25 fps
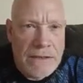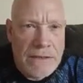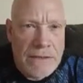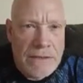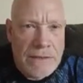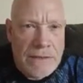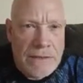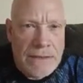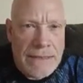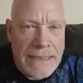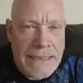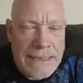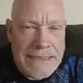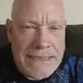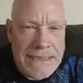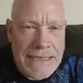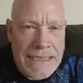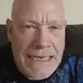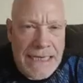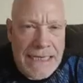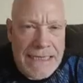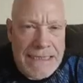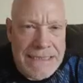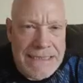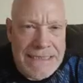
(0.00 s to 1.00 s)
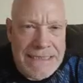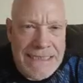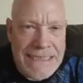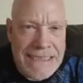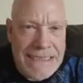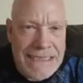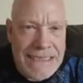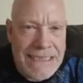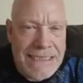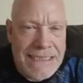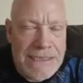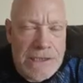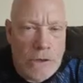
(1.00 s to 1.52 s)
That's a 19. That's
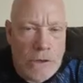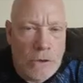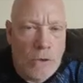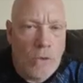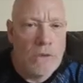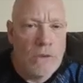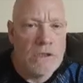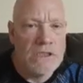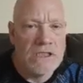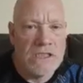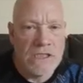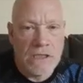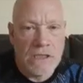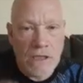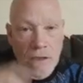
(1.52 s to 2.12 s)
a loss, though.